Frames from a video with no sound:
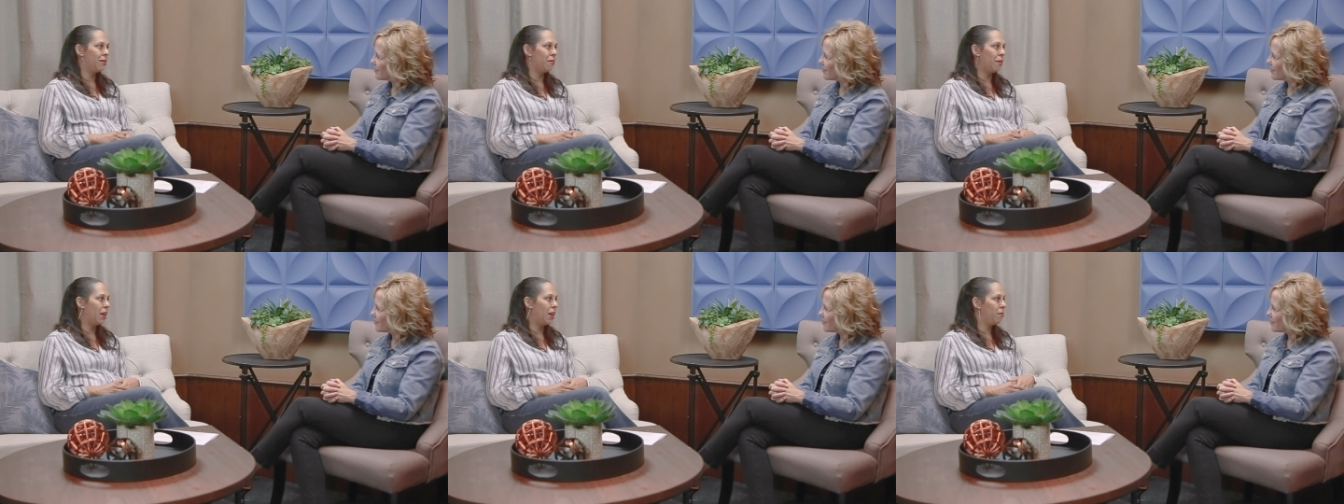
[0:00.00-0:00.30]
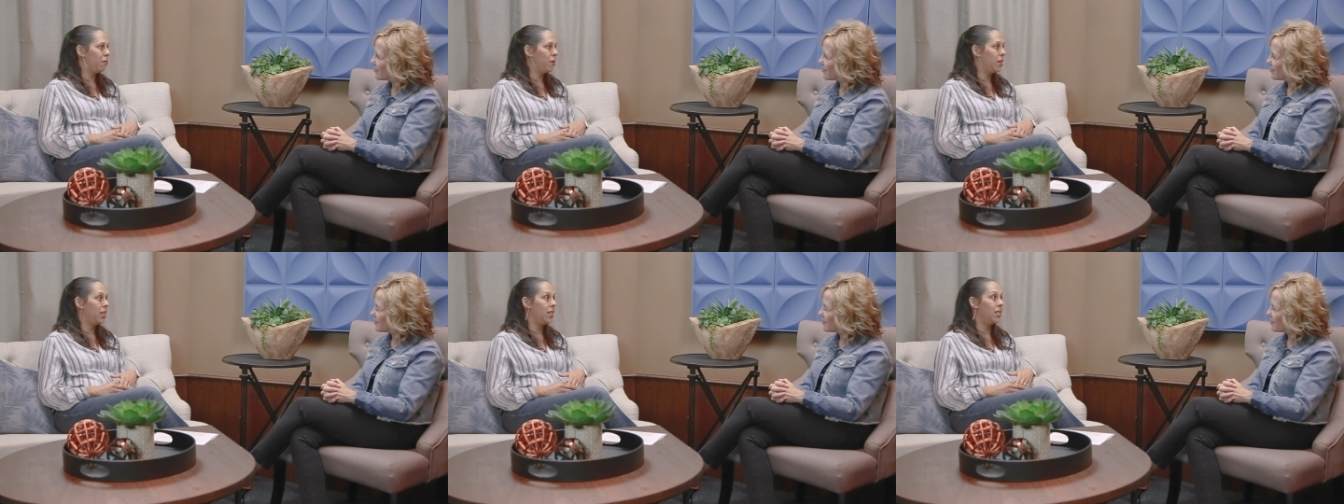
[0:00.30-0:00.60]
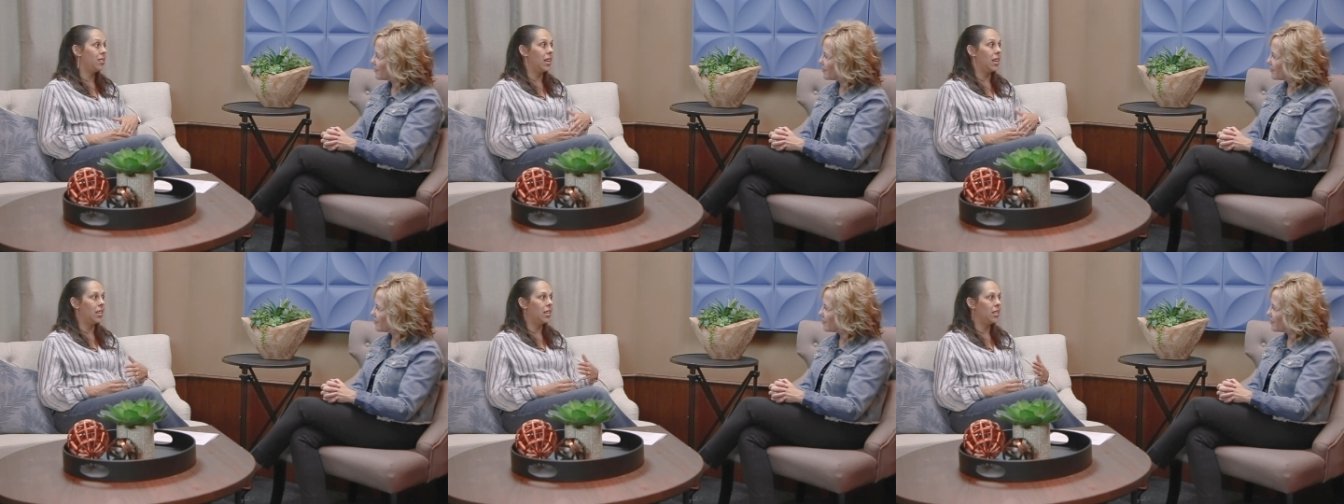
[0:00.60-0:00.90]
It might
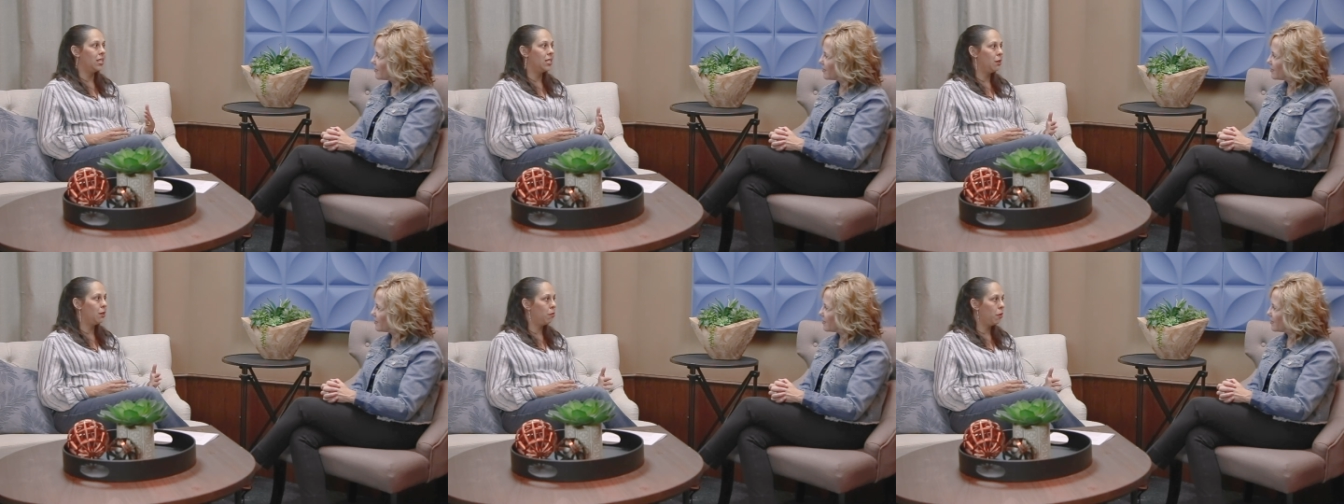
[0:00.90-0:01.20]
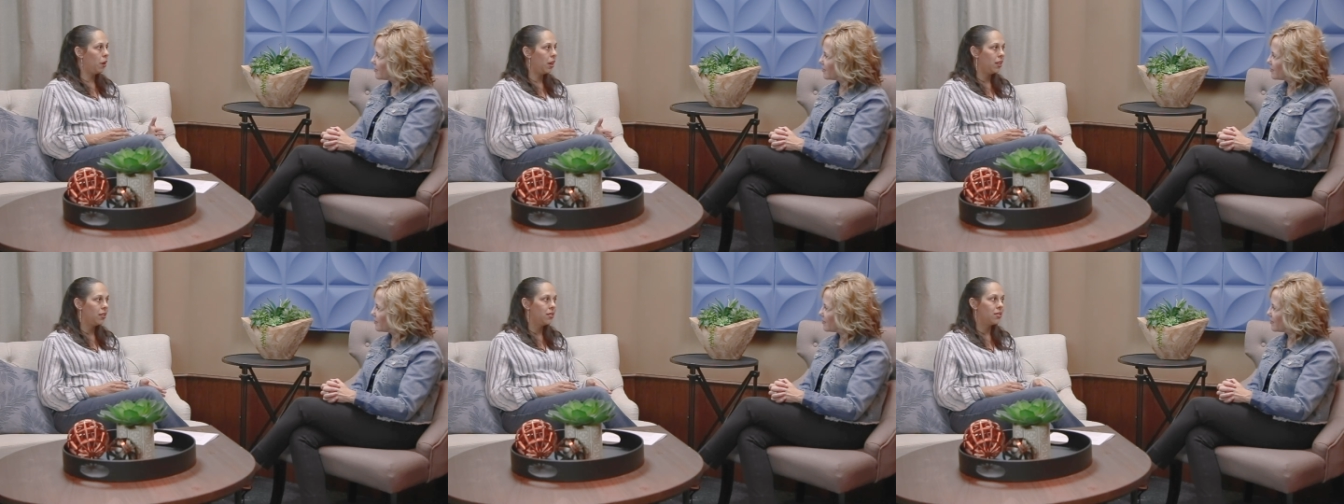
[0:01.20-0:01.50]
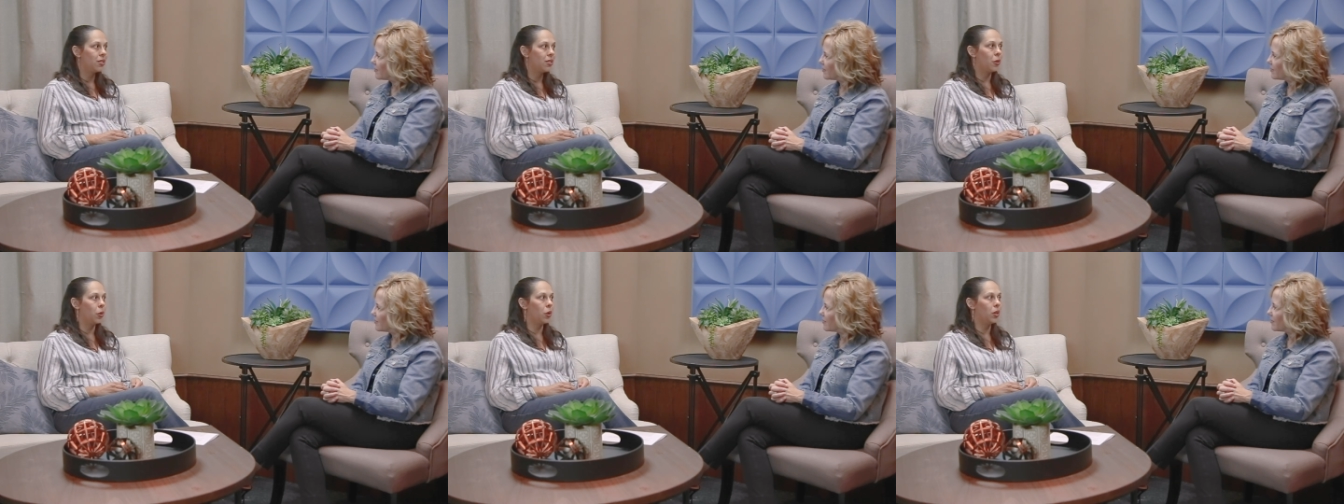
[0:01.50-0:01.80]
be taking deep
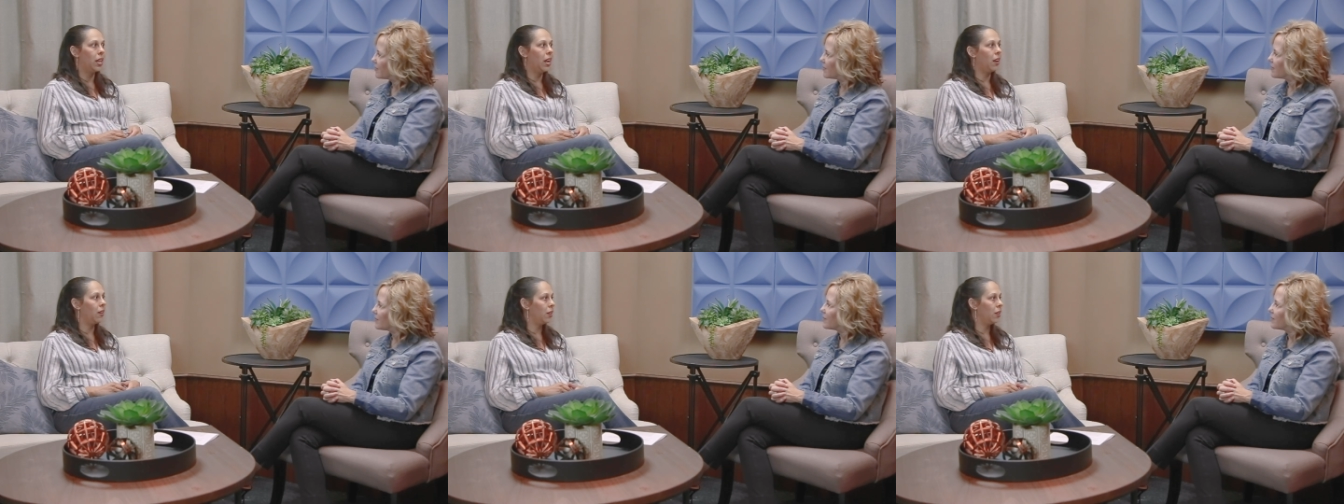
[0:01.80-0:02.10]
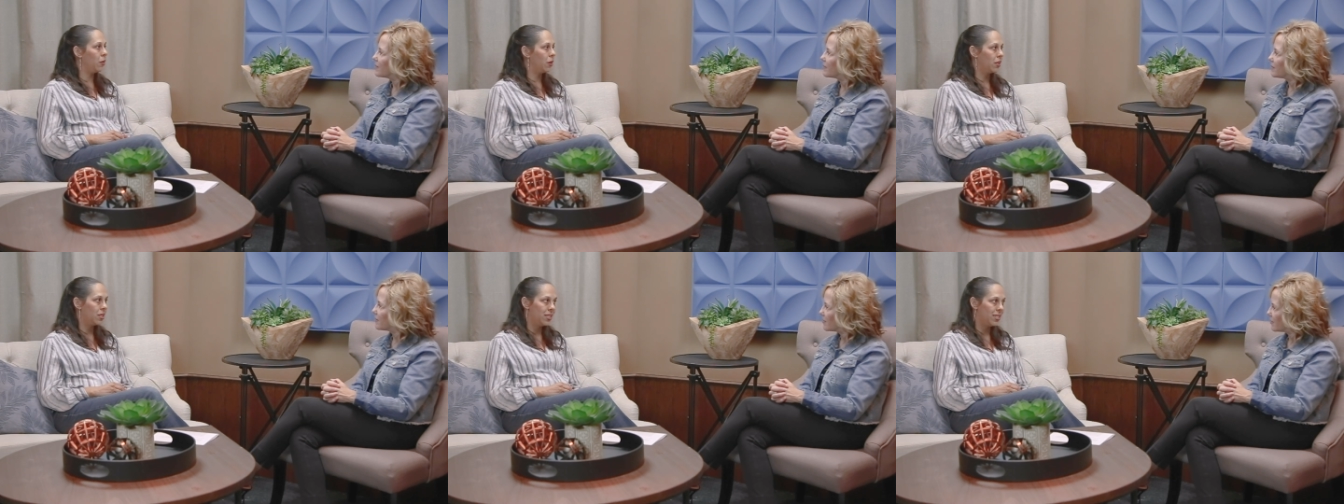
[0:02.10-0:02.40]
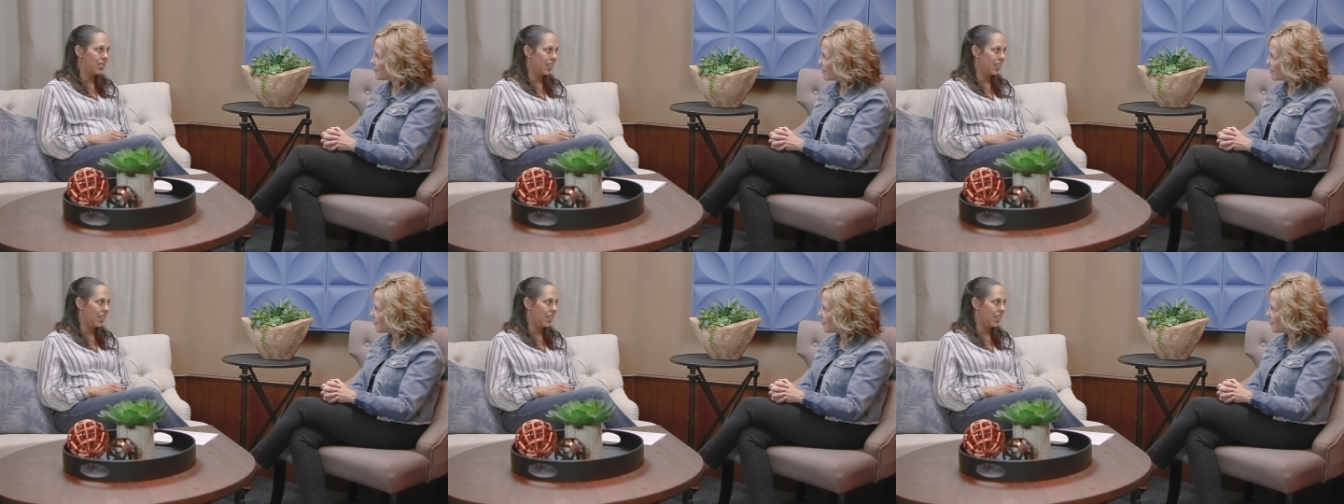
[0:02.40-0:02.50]
breaths or counting one to